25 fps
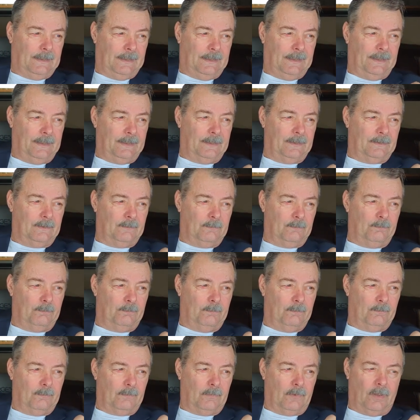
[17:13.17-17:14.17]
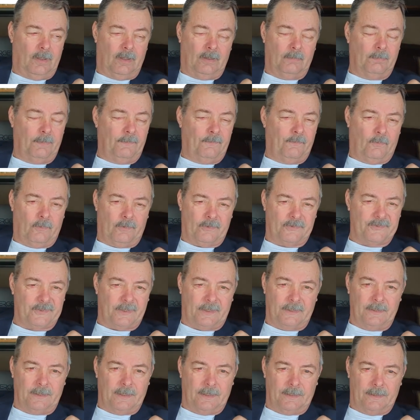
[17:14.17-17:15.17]
And long before
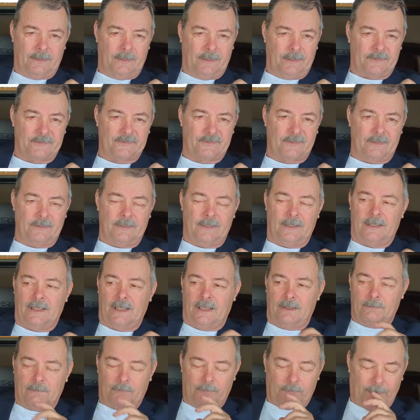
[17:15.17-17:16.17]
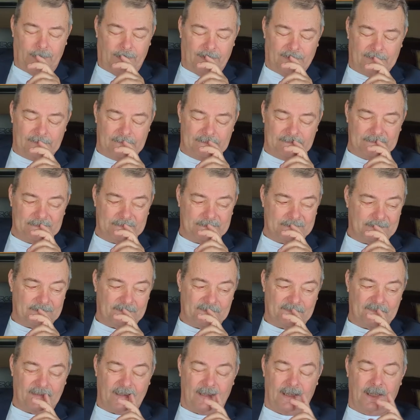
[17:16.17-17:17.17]
Sunday, the next Sunday came around,
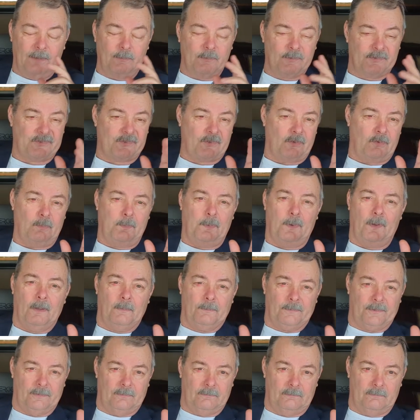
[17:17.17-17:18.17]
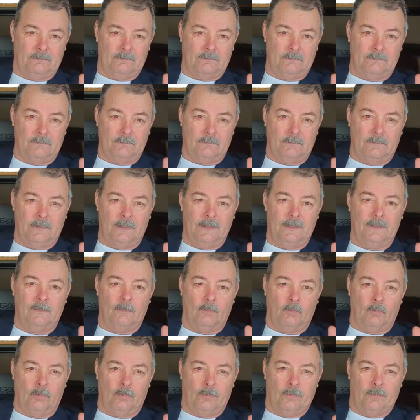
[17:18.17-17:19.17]
I was so pumped in the
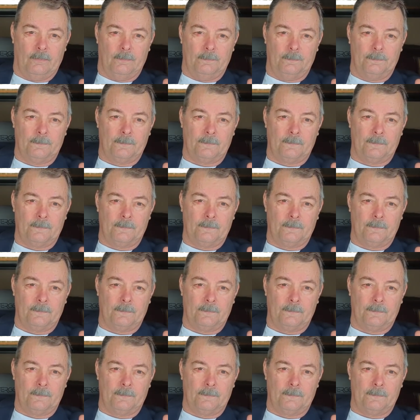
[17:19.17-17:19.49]
Word.